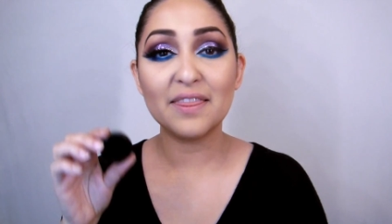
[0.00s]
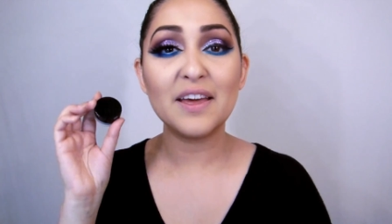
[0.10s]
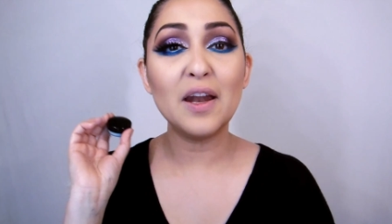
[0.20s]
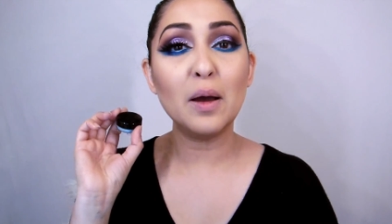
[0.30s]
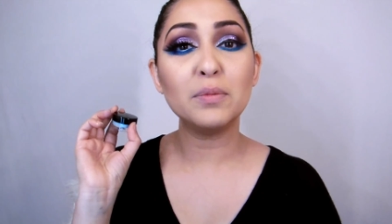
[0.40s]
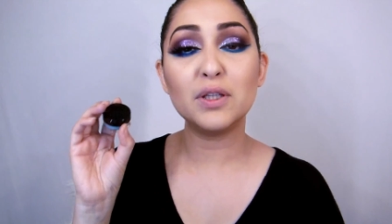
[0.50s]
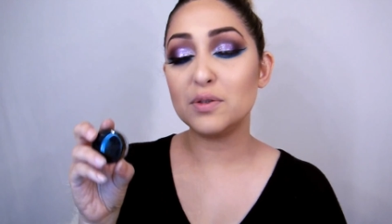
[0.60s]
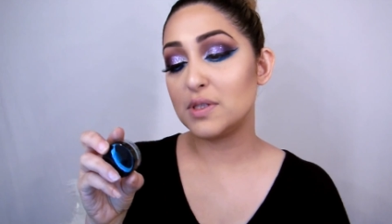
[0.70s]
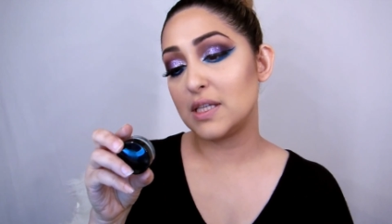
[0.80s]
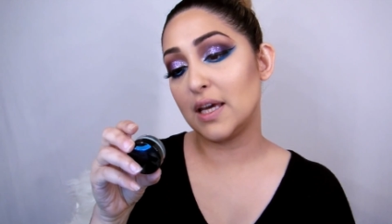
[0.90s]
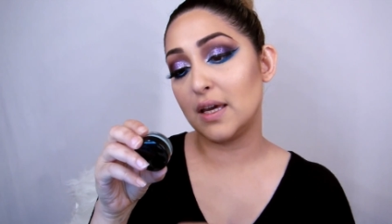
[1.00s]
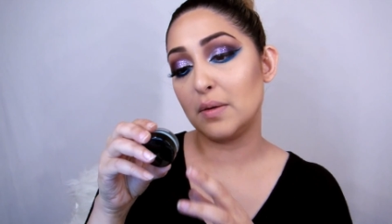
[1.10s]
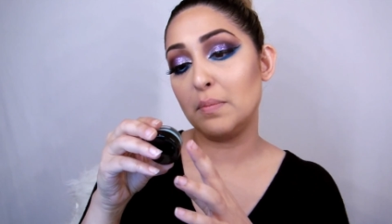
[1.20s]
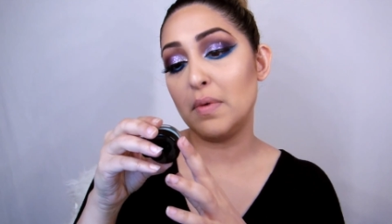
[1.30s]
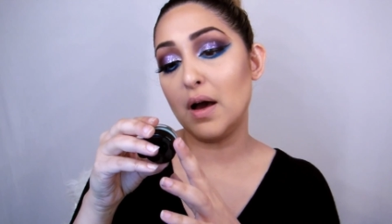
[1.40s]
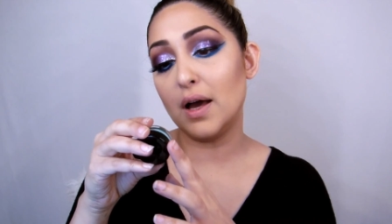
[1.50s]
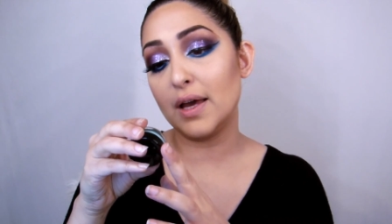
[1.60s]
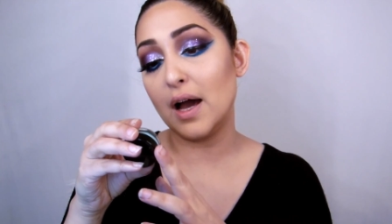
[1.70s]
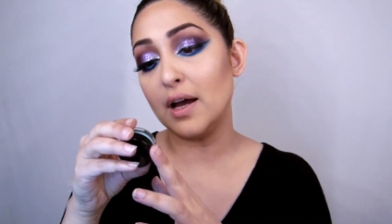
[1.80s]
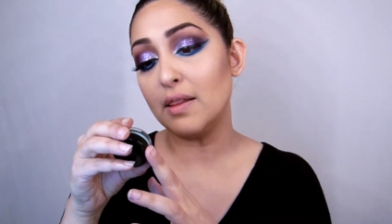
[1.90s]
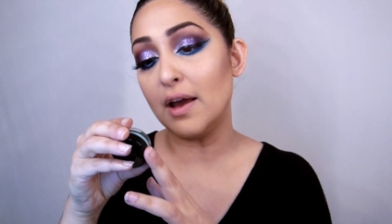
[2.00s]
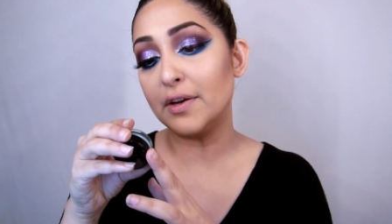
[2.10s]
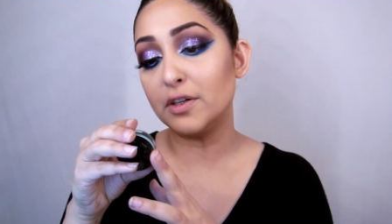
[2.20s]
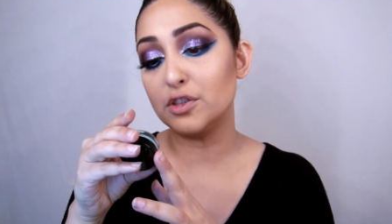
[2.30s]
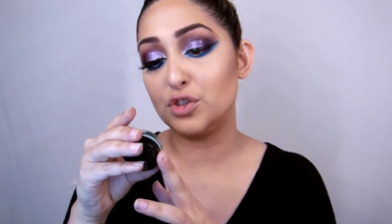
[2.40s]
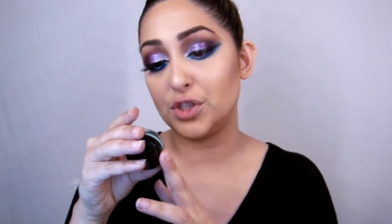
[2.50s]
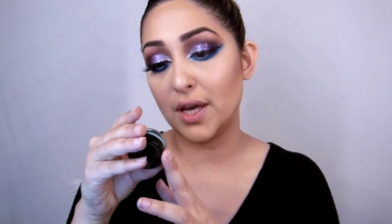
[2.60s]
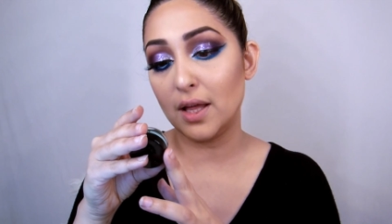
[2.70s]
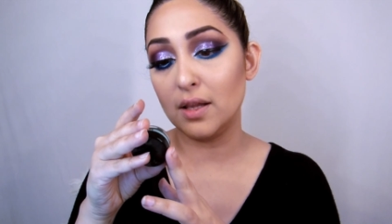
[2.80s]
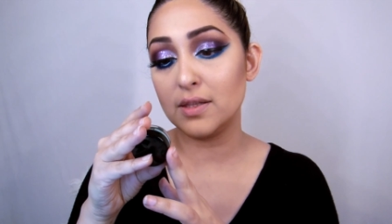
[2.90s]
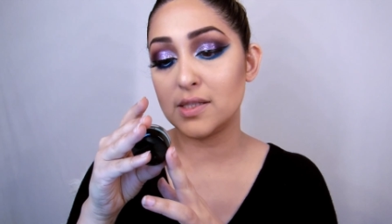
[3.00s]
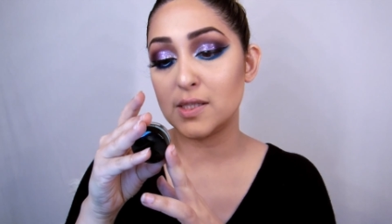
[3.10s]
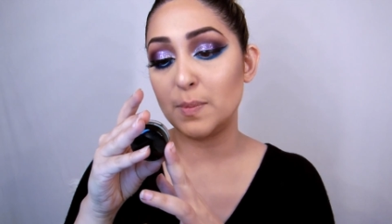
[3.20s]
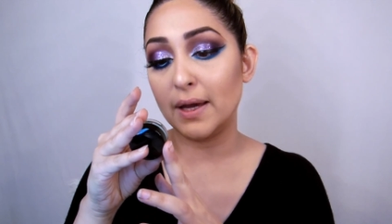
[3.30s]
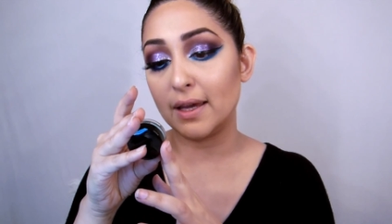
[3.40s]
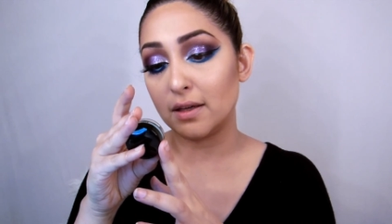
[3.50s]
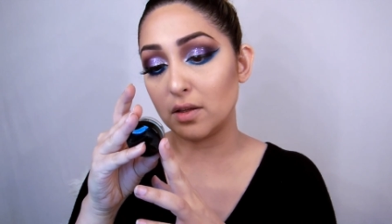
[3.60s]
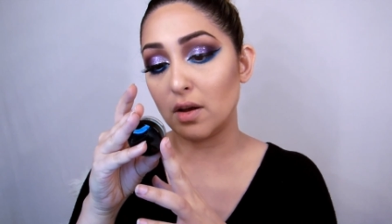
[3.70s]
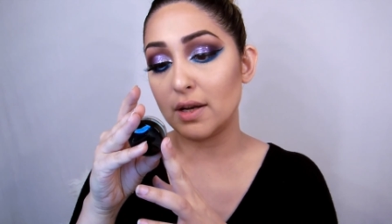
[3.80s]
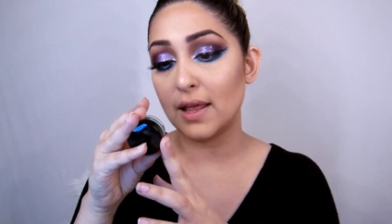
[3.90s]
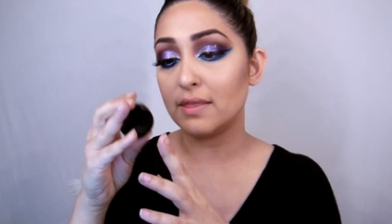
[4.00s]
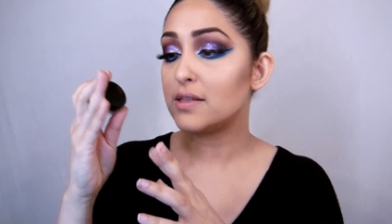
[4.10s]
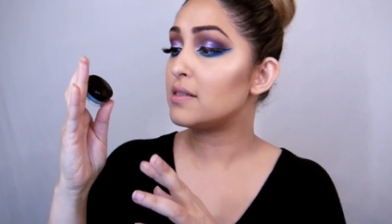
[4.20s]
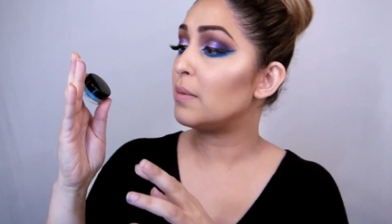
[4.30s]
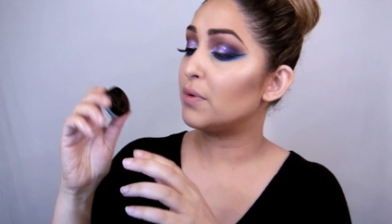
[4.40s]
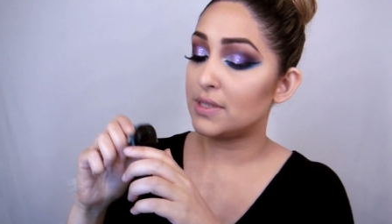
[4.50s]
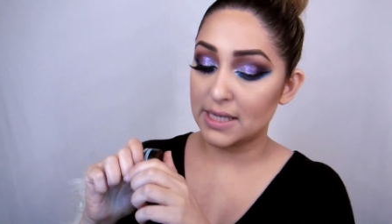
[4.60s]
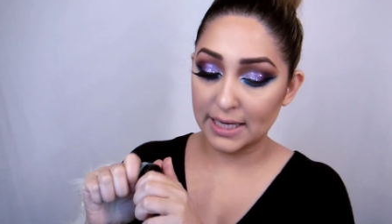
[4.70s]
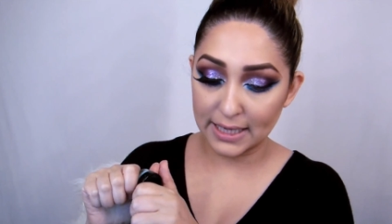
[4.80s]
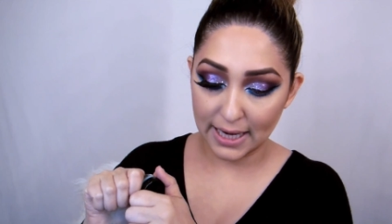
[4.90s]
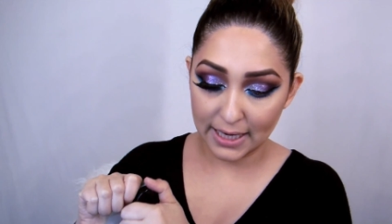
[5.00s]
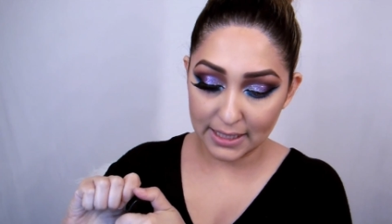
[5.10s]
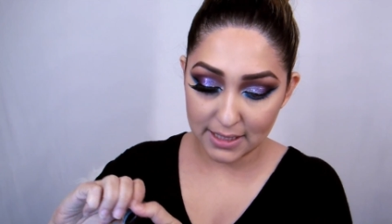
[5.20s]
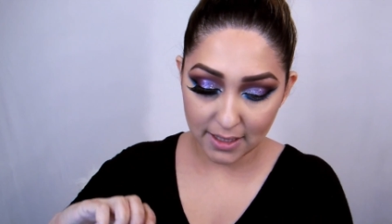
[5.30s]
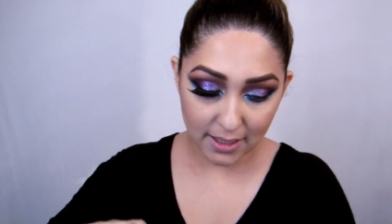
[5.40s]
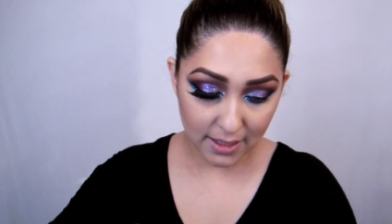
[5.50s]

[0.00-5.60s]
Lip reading: Then I'm using my eyeliner gel. This is by Inglot and this number is 88.